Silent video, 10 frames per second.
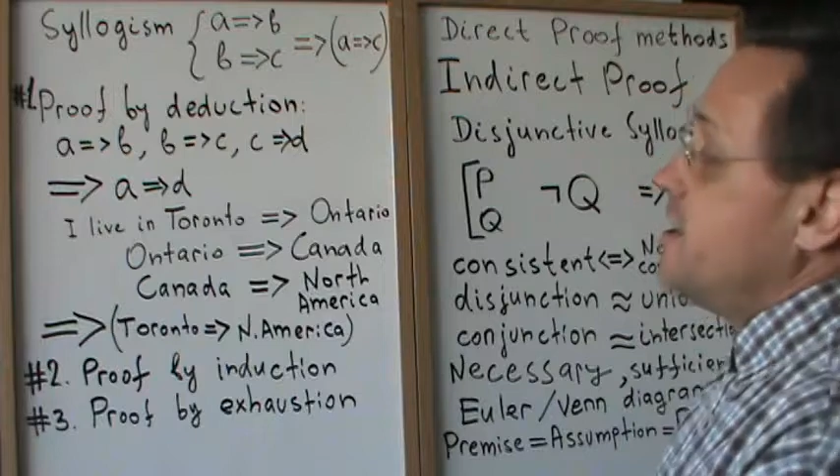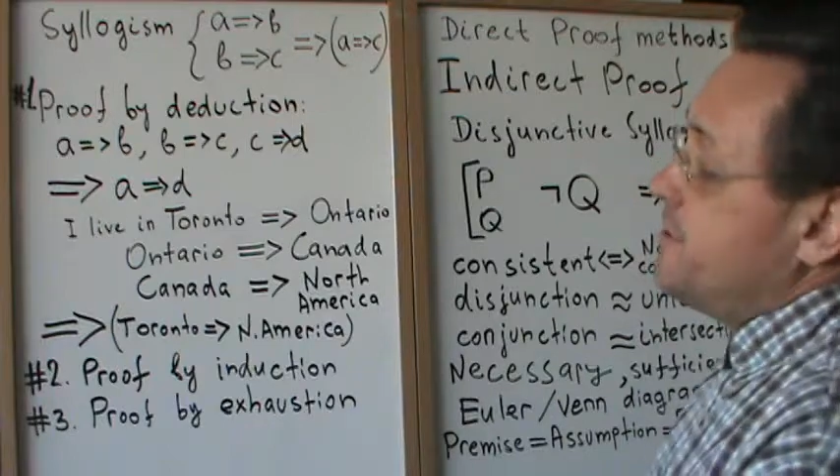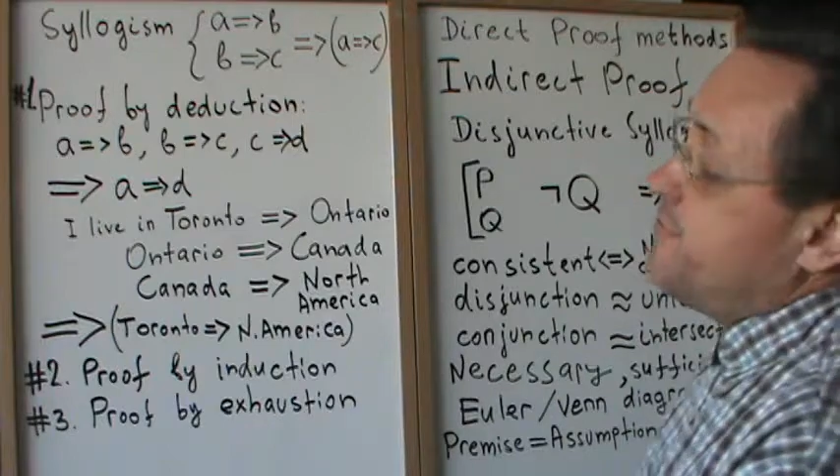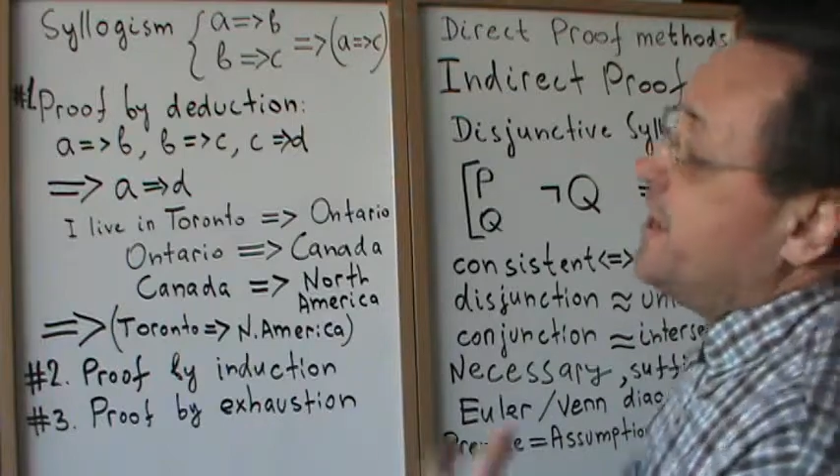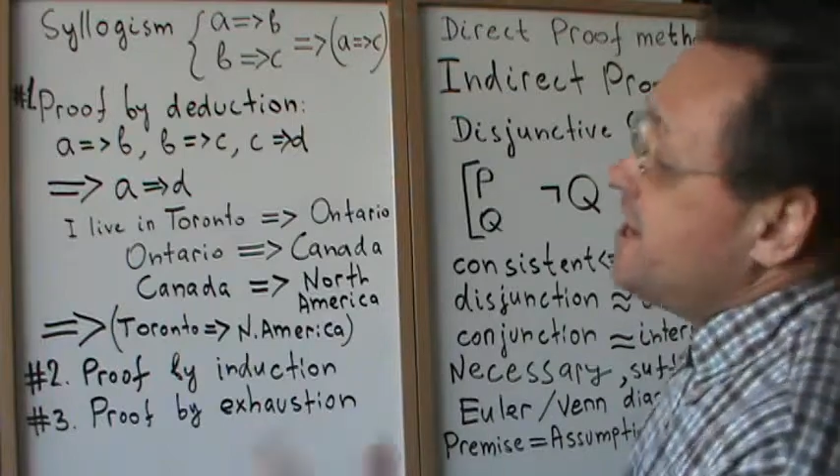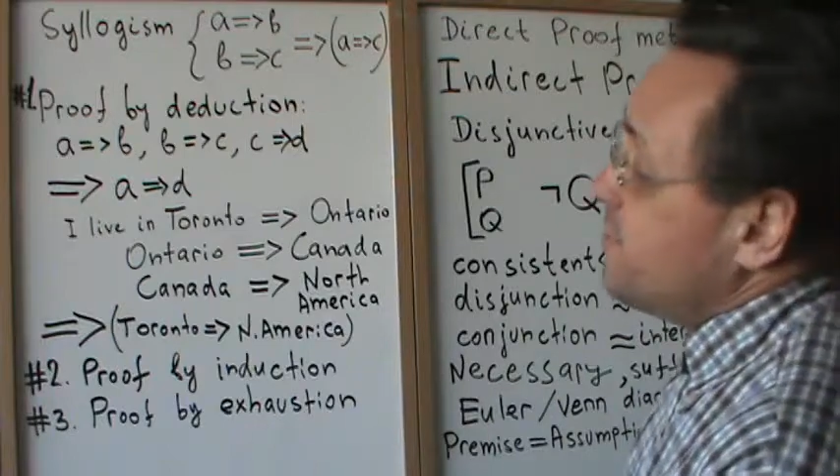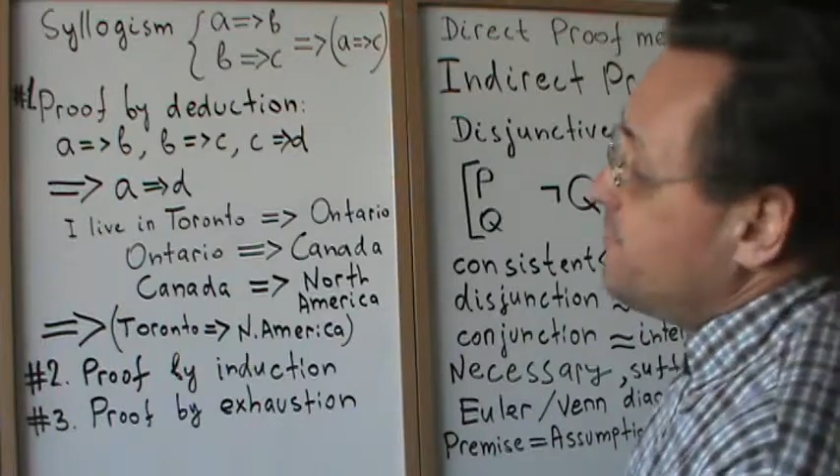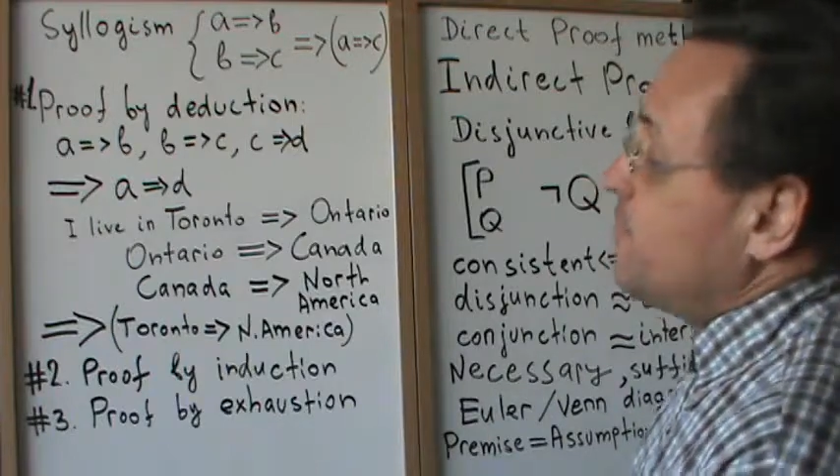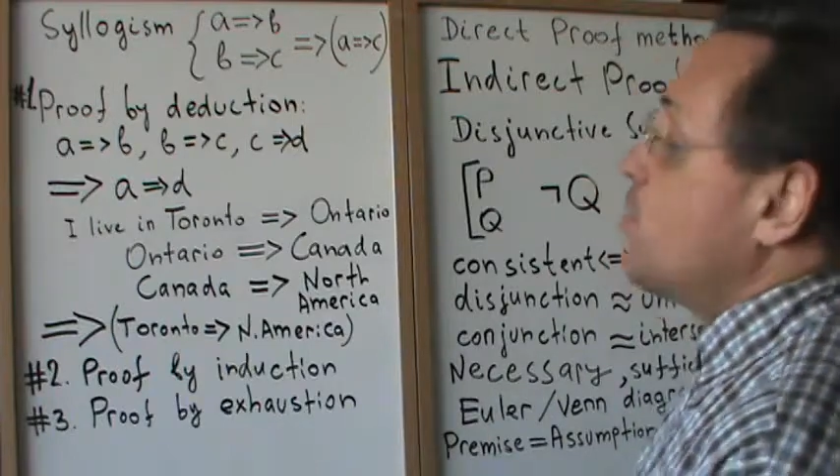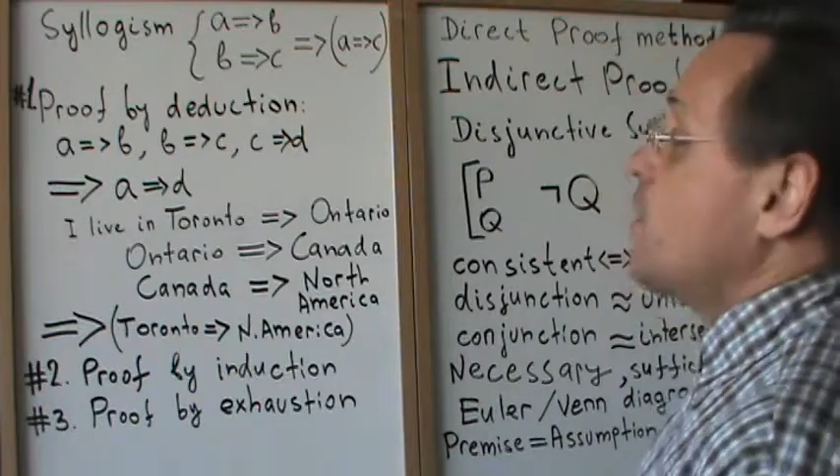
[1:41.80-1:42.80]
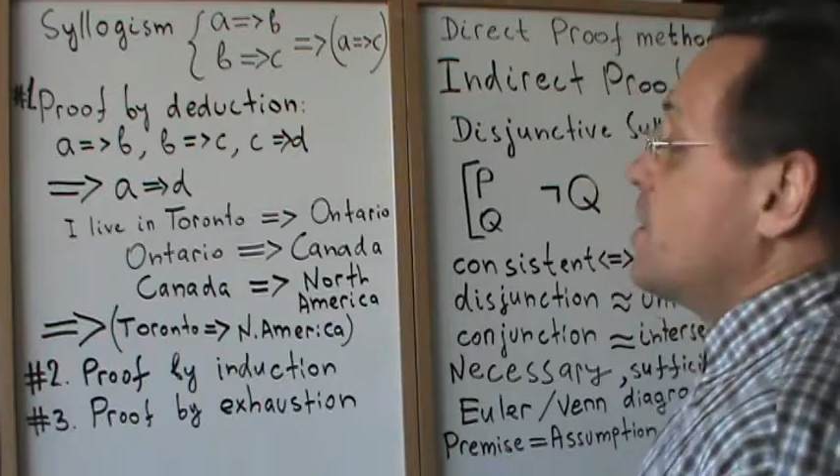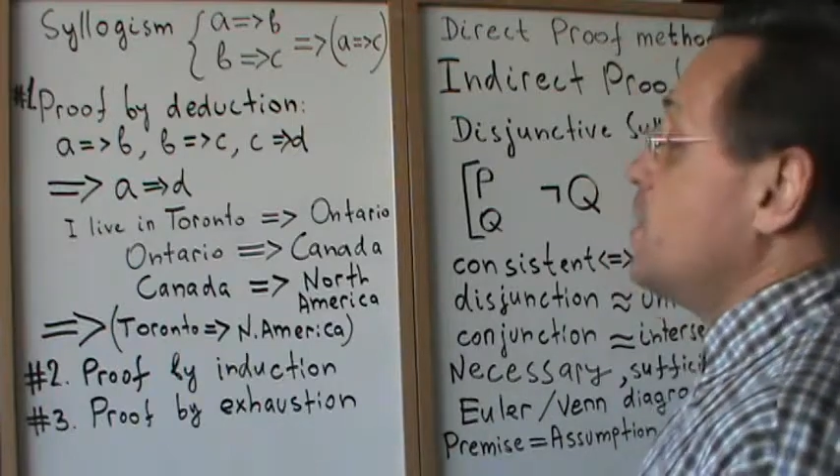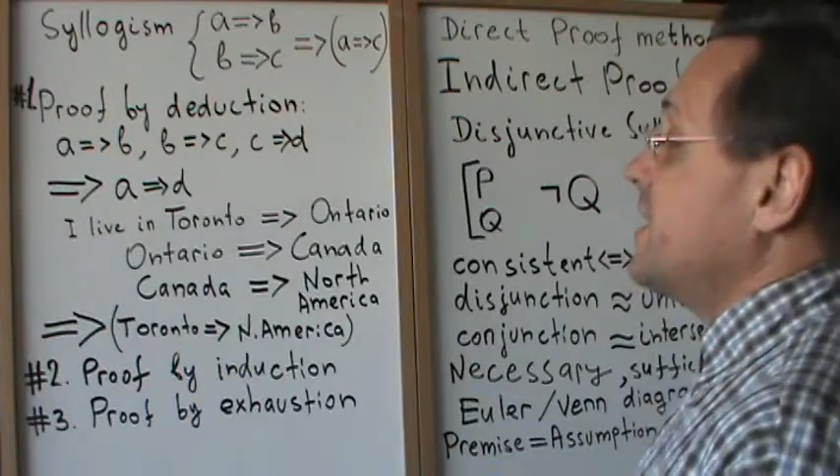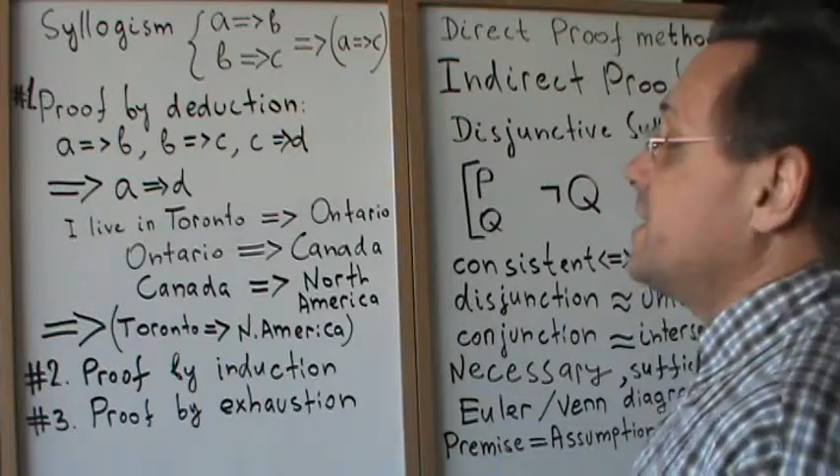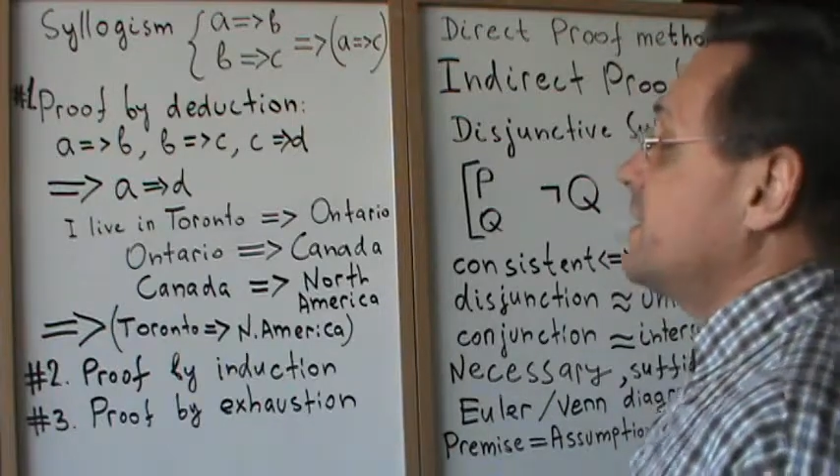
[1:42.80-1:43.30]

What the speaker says: Therefore, we can